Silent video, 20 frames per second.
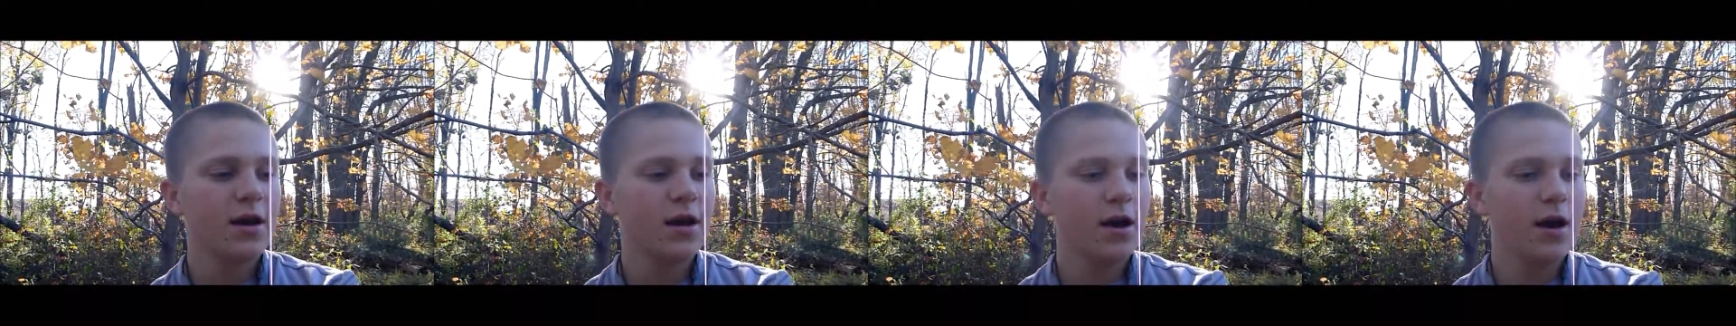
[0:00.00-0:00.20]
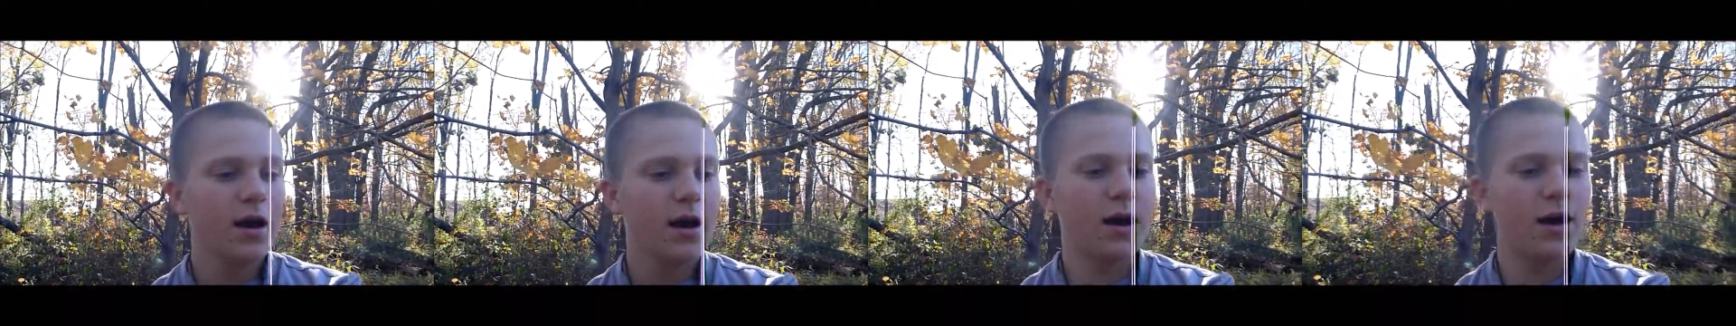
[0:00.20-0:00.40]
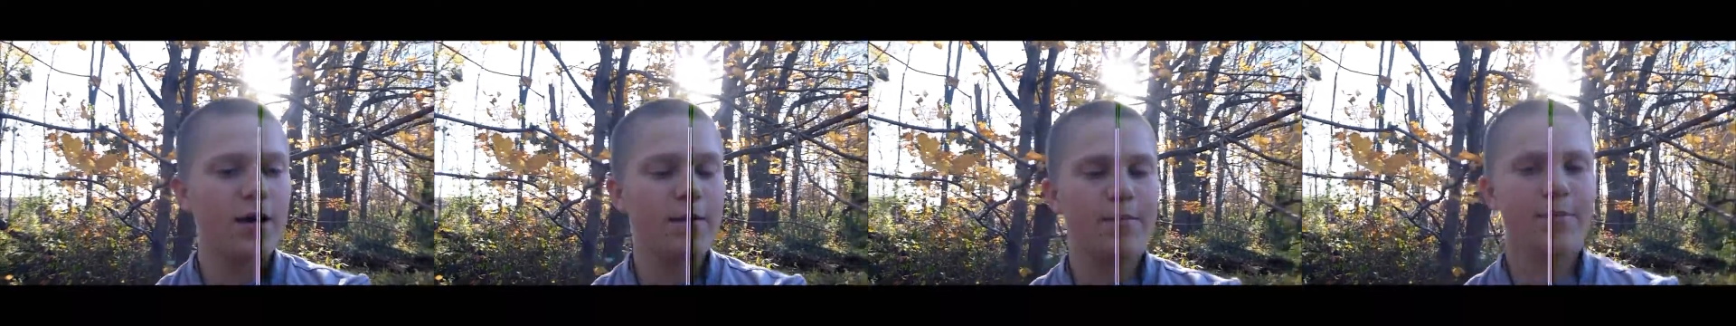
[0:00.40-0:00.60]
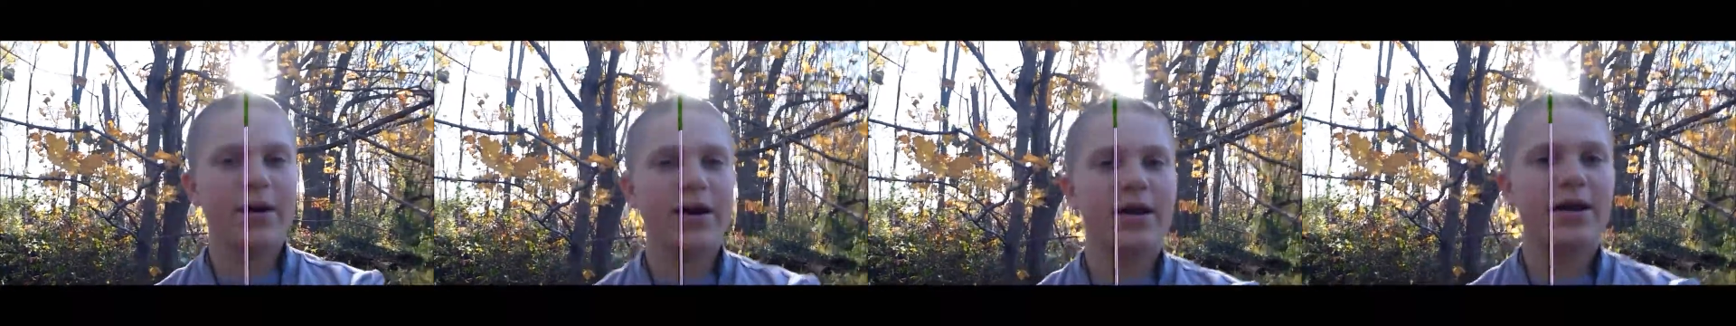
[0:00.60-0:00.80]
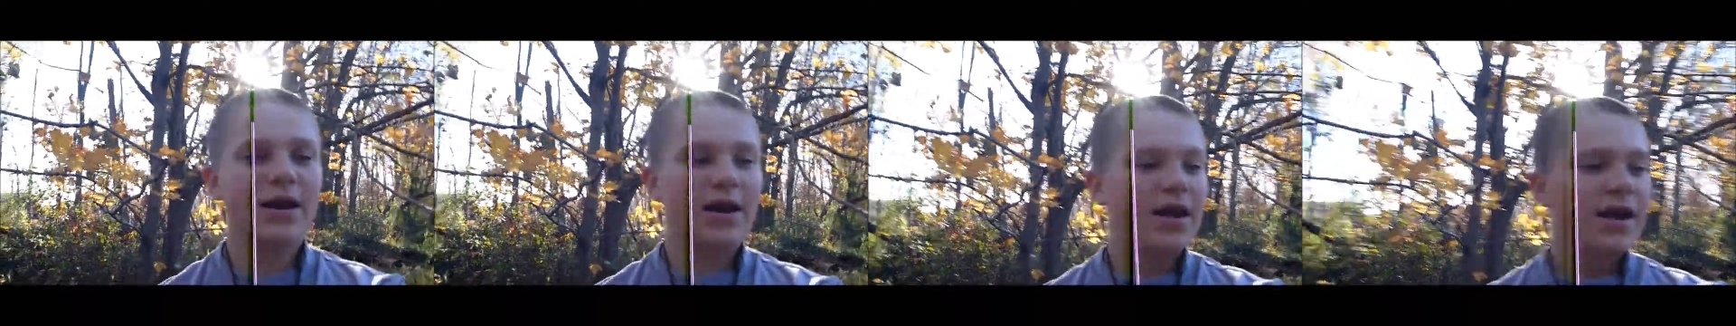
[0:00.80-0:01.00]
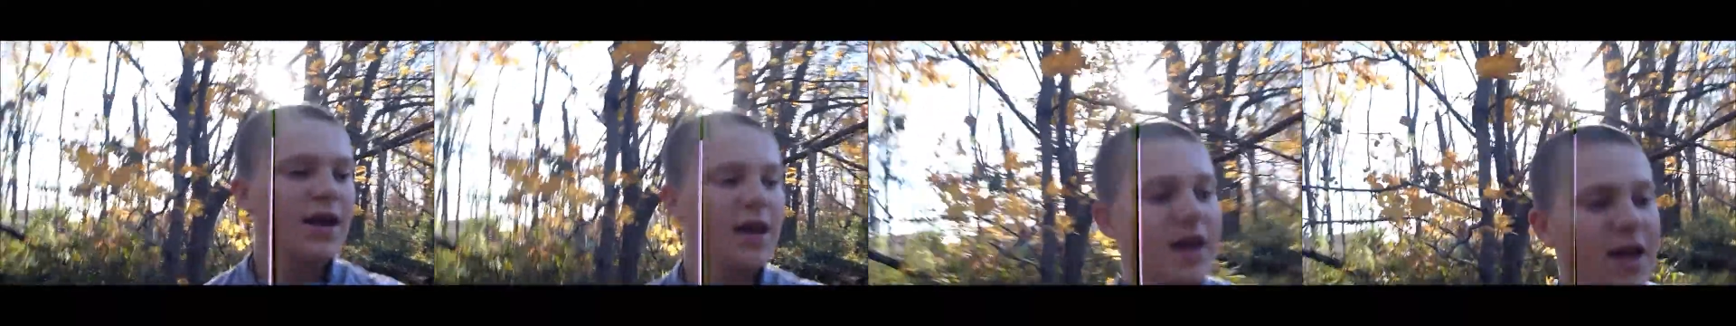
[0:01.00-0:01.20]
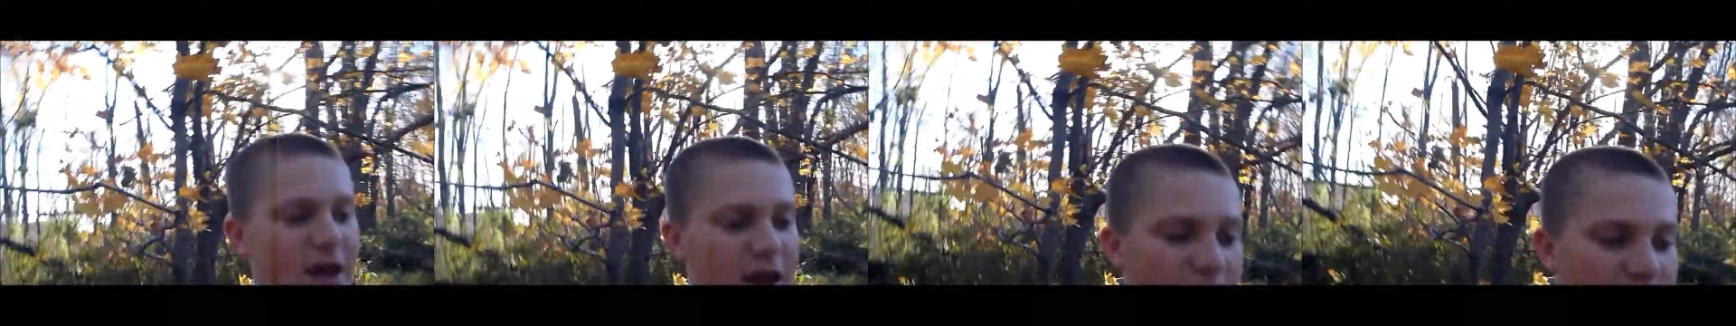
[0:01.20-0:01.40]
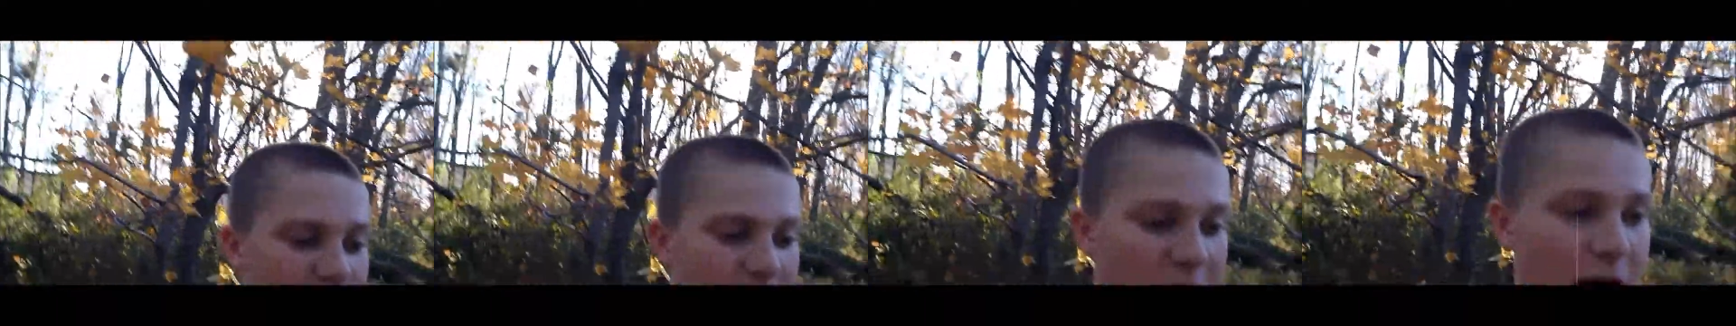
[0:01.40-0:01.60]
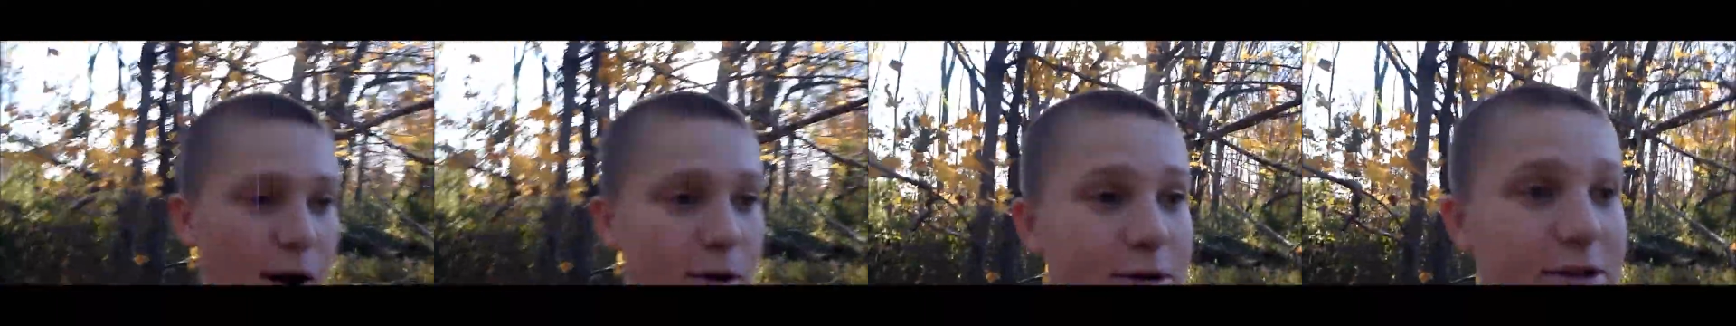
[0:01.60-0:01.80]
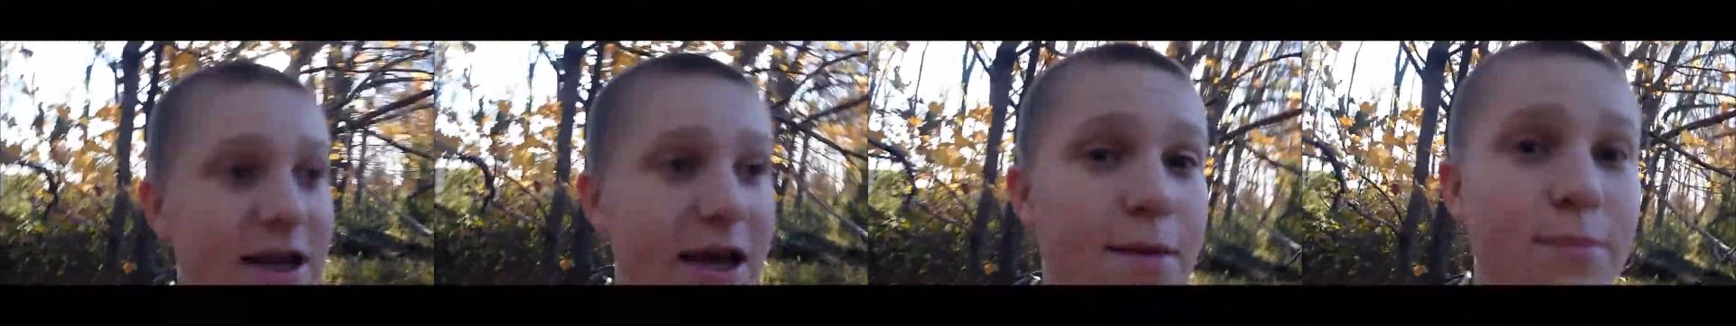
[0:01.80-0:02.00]
But I was
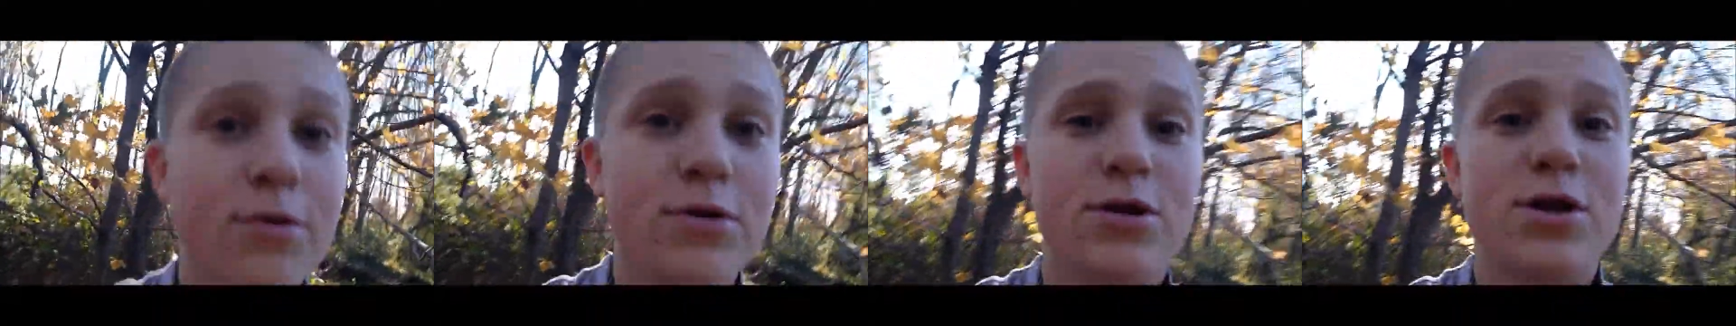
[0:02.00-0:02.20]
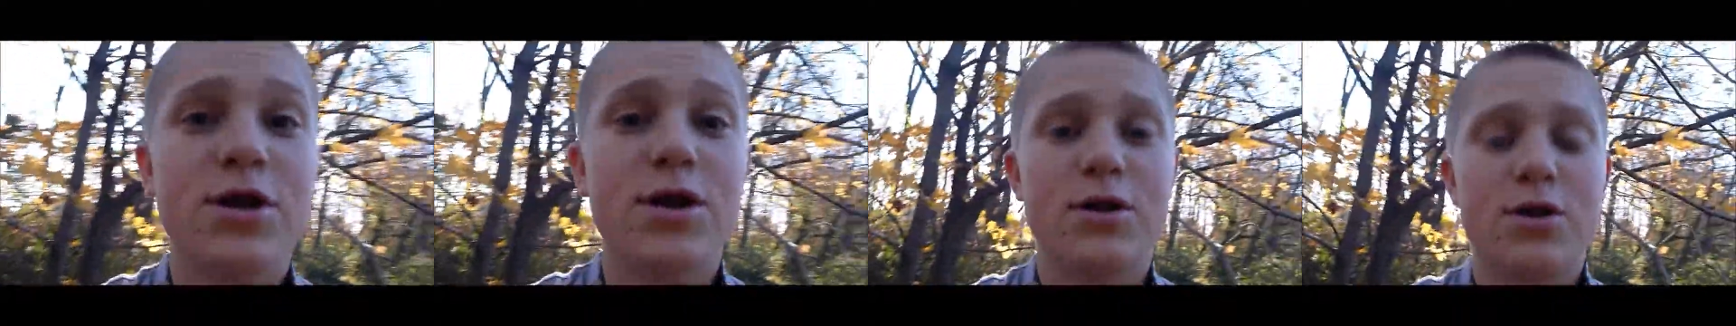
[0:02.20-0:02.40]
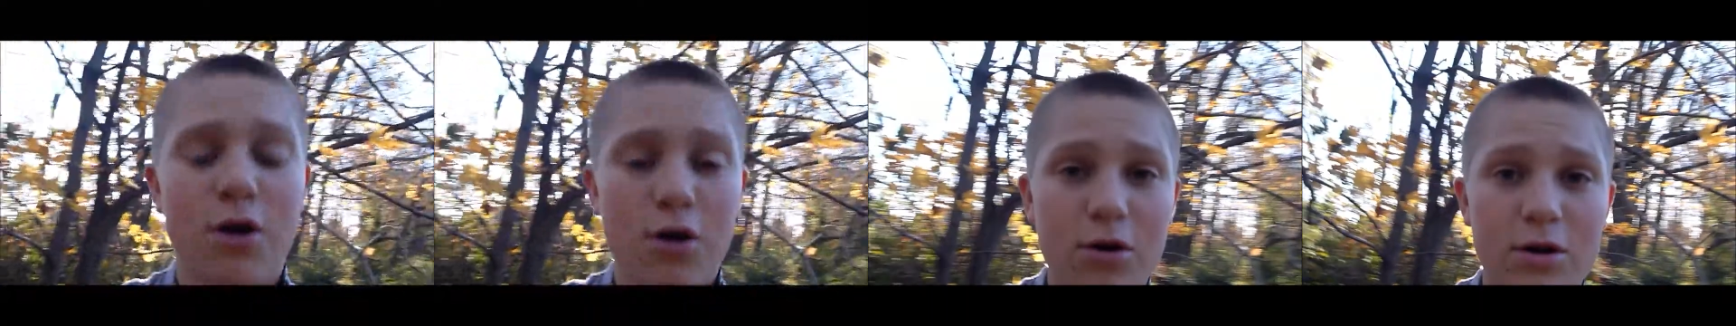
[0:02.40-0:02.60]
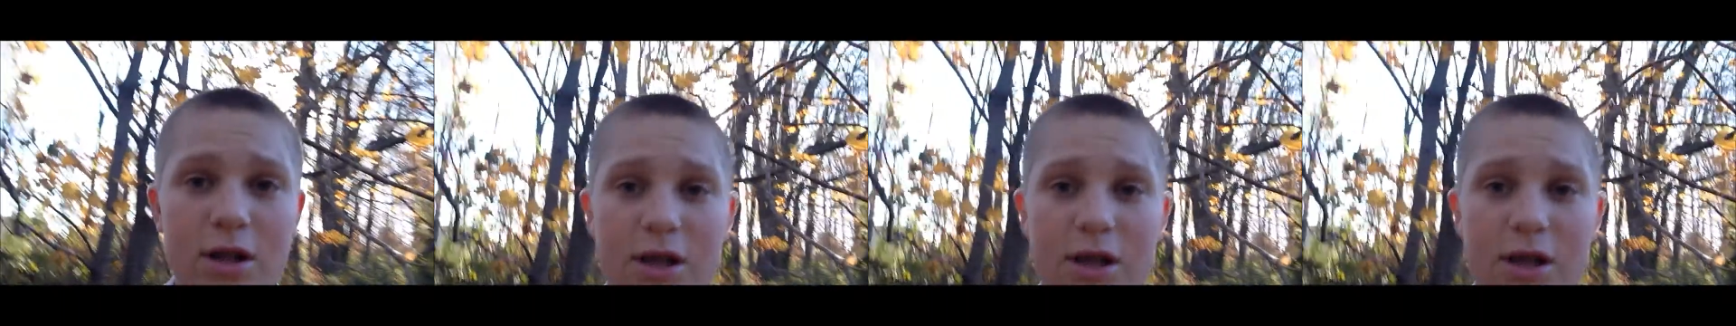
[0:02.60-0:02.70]
able to totally